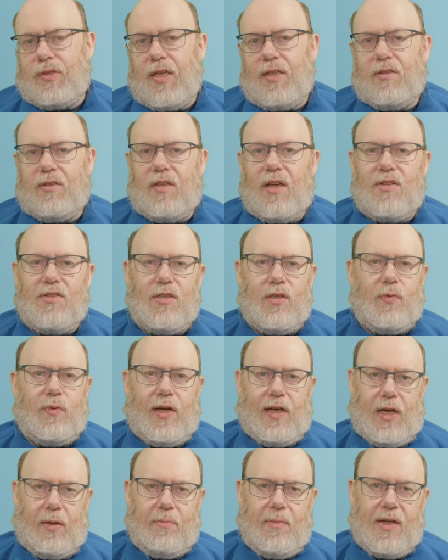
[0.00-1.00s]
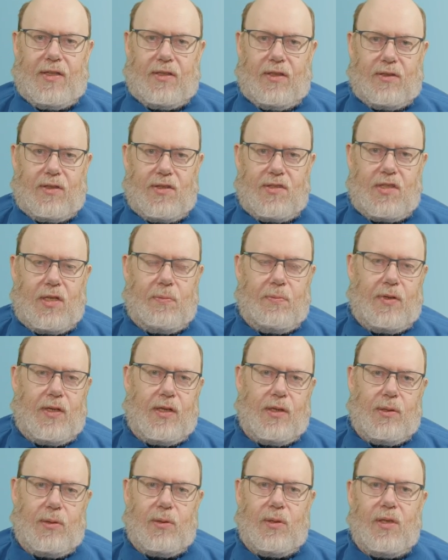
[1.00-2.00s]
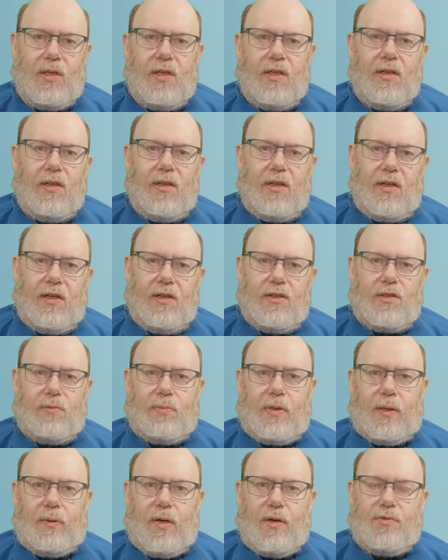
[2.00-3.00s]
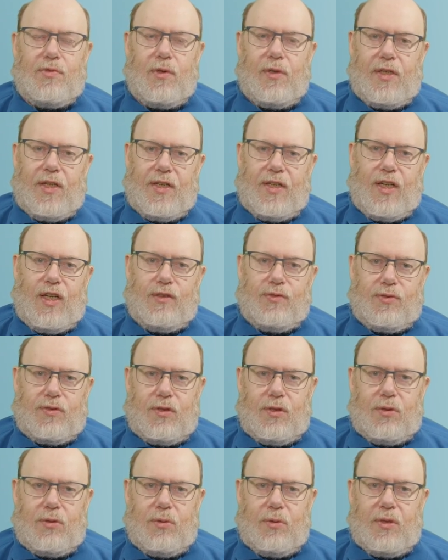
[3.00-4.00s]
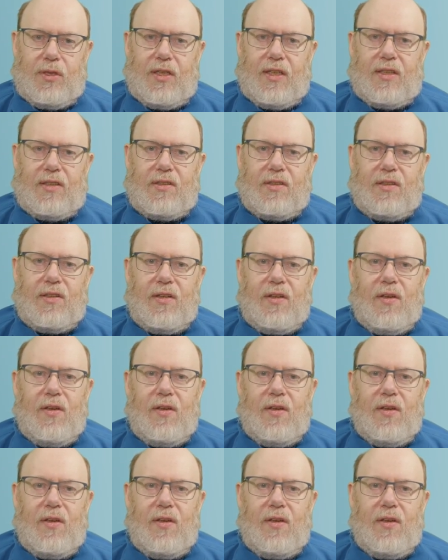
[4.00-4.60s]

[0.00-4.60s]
that doesn't really matter. The CPU is powerful enough to do that.